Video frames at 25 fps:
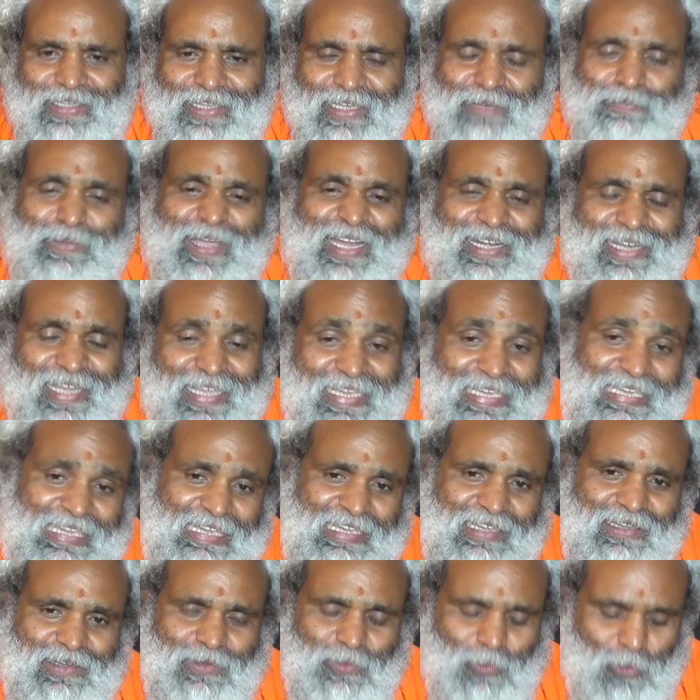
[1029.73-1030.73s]
In fact, a
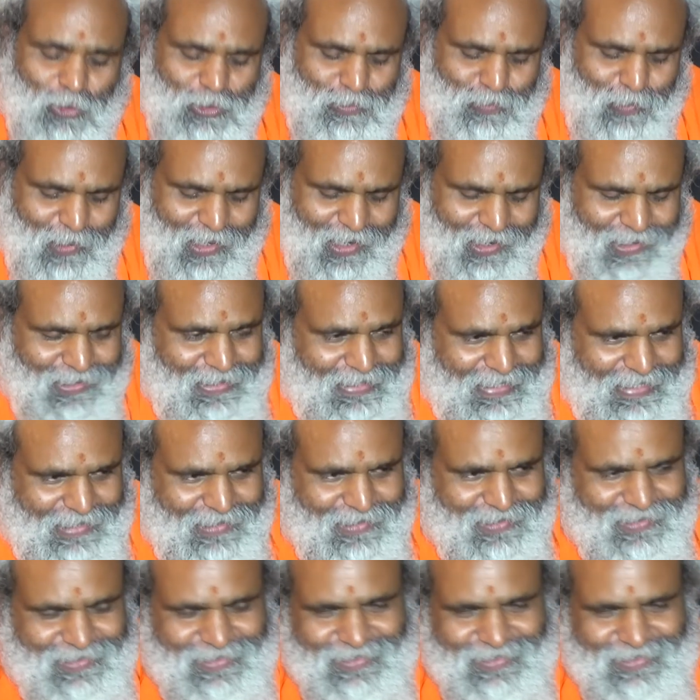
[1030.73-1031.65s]
king goes for hunting.